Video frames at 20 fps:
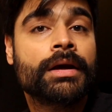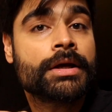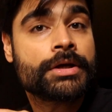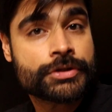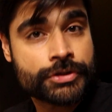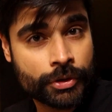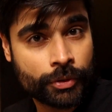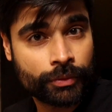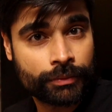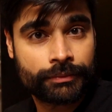
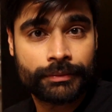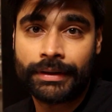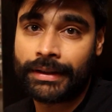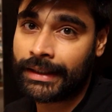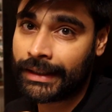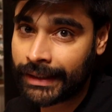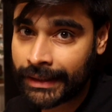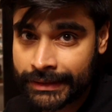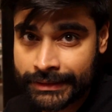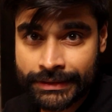So,
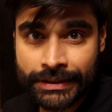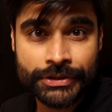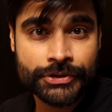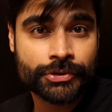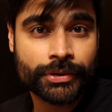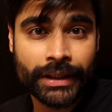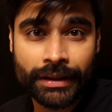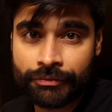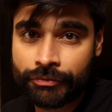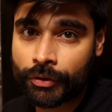here's the
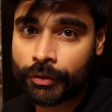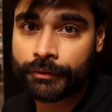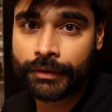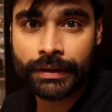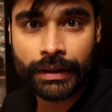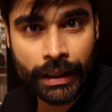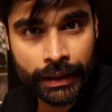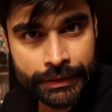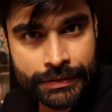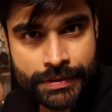
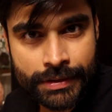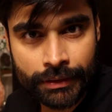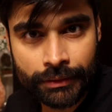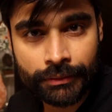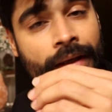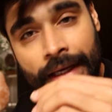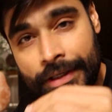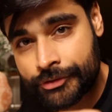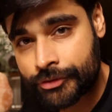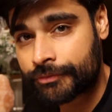straightforward answer.
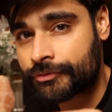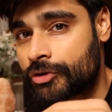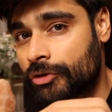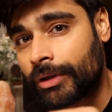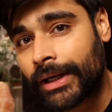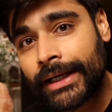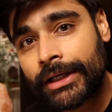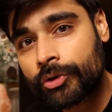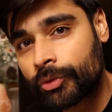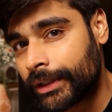As of
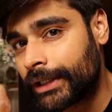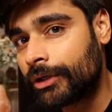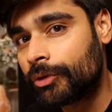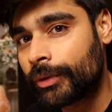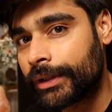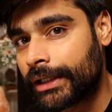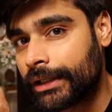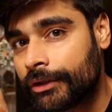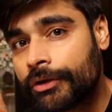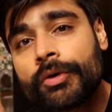July
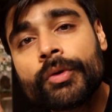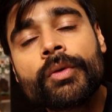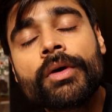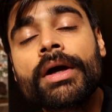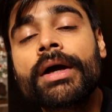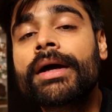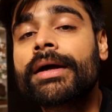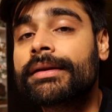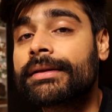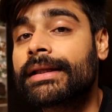2022,
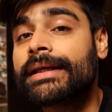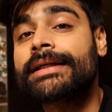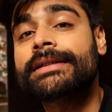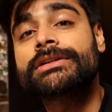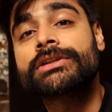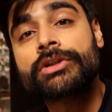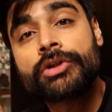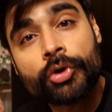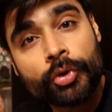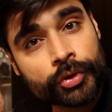there
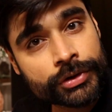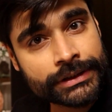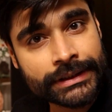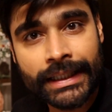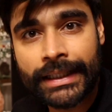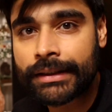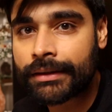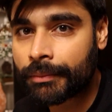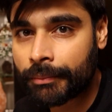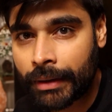is no
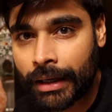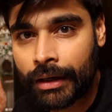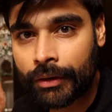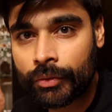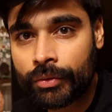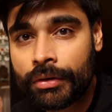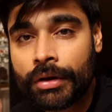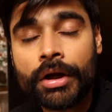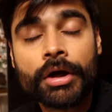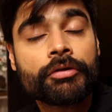set
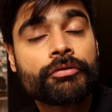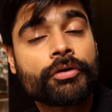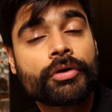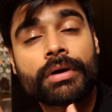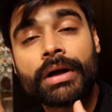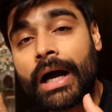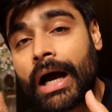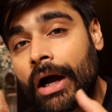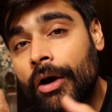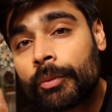amount for
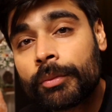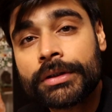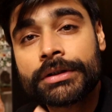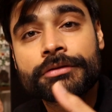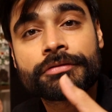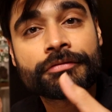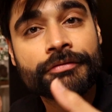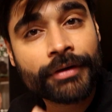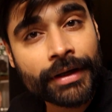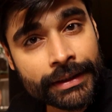how much
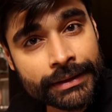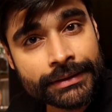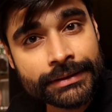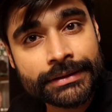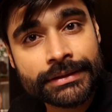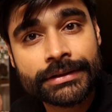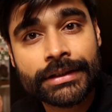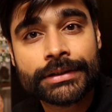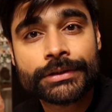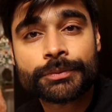
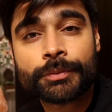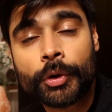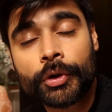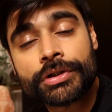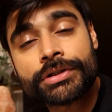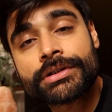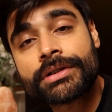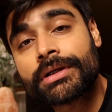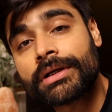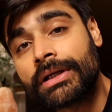funds the
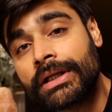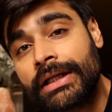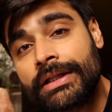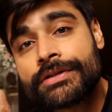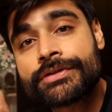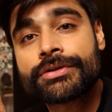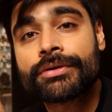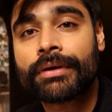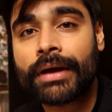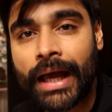sponsor
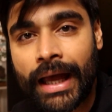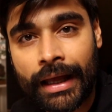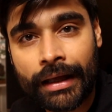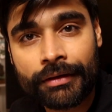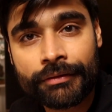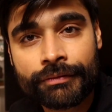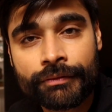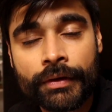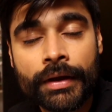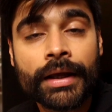needs to
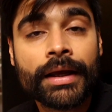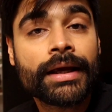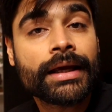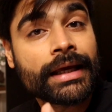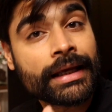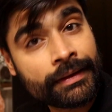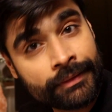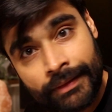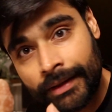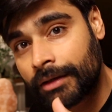have
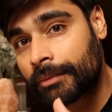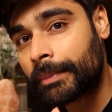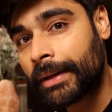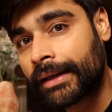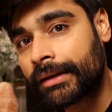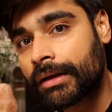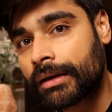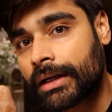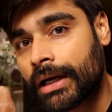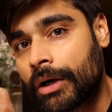in their
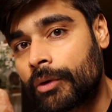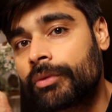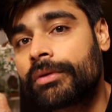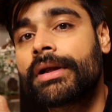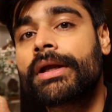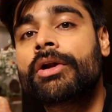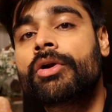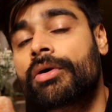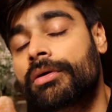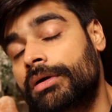bank account
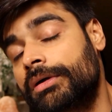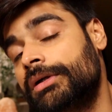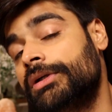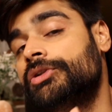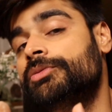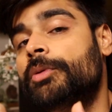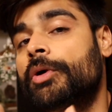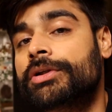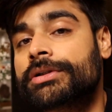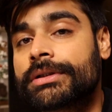in order to
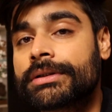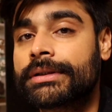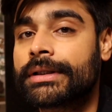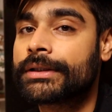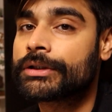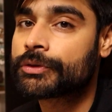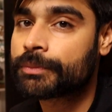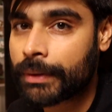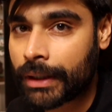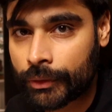sponsor
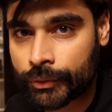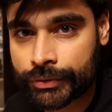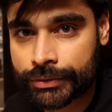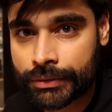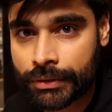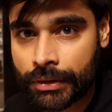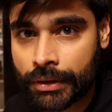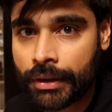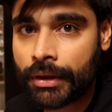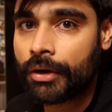their spouse.
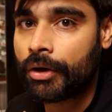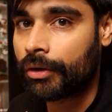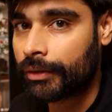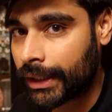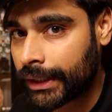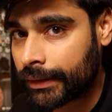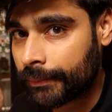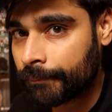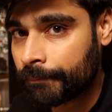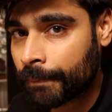All
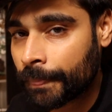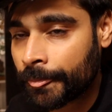right.